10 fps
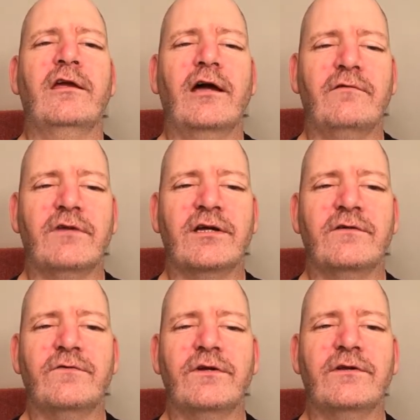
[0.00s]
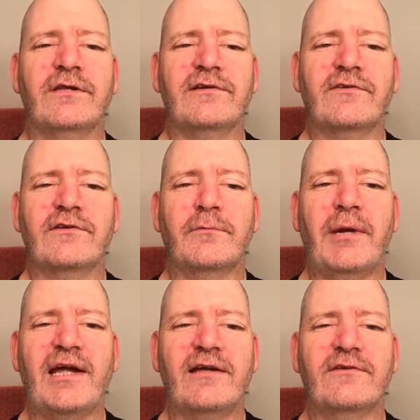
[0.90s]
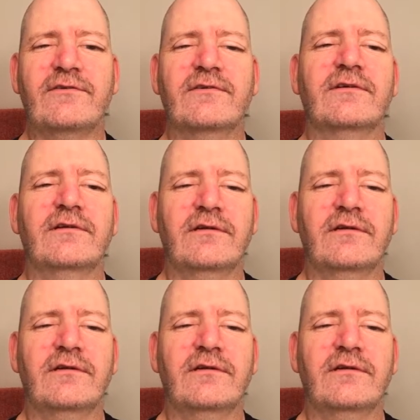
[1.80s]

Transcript: I've done a few of these in the past.